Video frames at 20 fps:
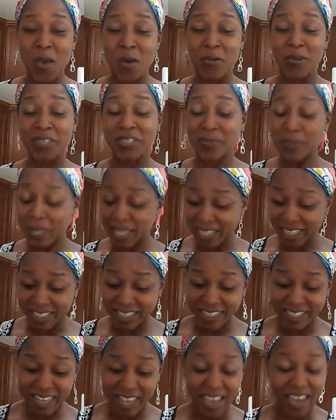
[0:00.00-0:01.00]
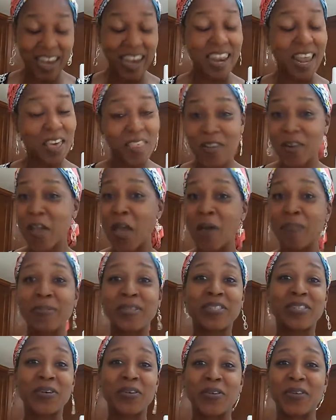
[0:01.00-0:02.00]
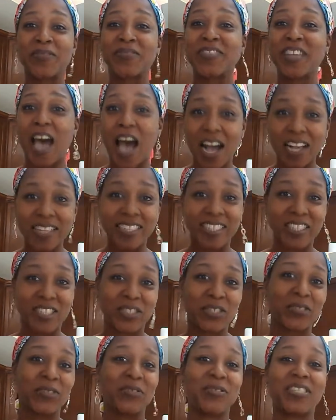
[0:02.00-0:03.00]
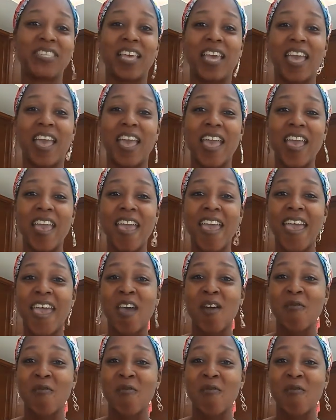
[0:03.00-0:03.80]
which means another episode of Toxic Tuesday,